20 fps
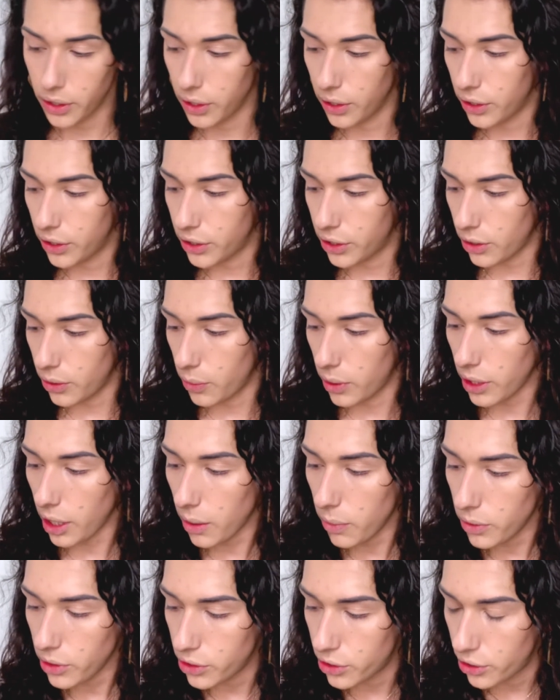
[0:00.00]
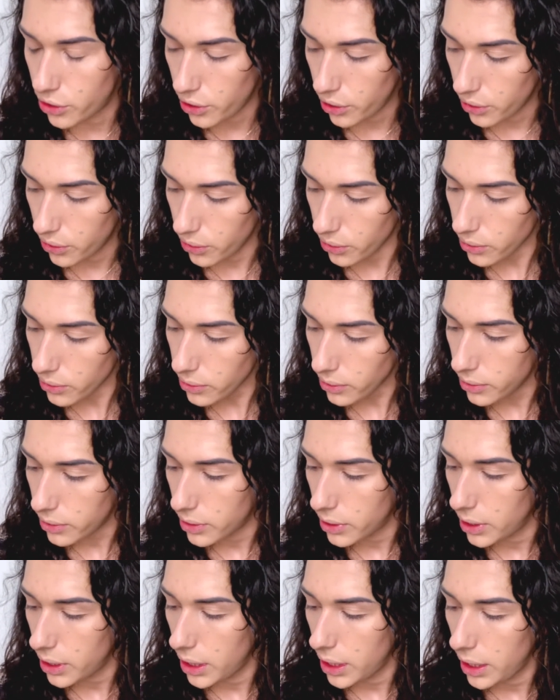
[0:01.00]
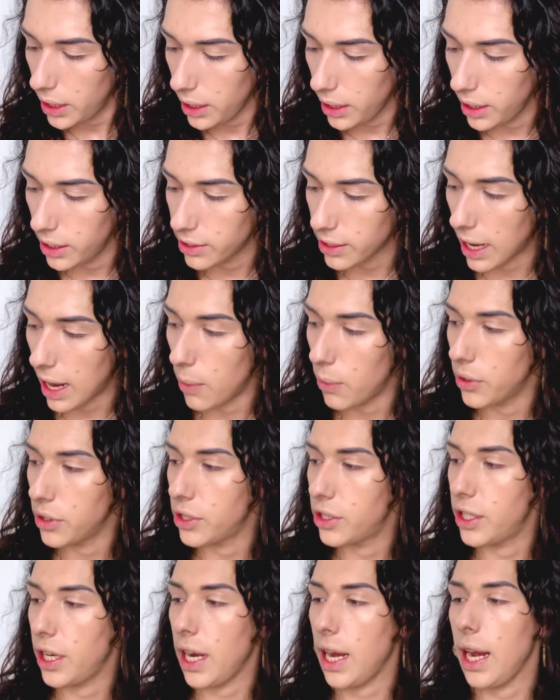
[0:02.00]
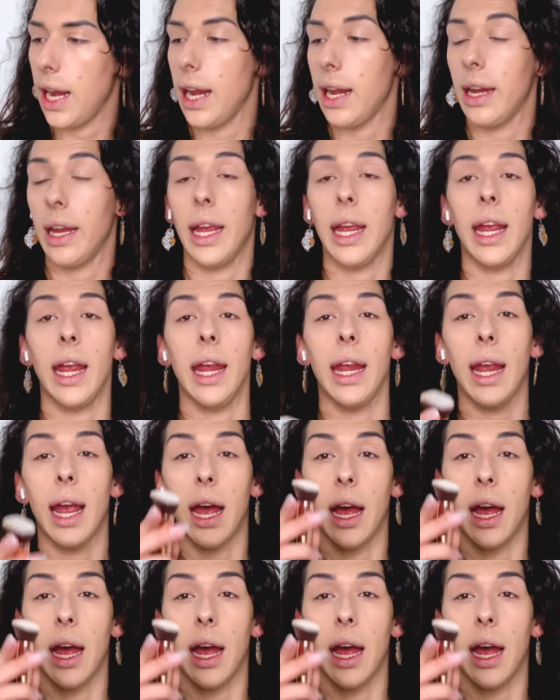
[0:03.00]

So what I would do is I would take a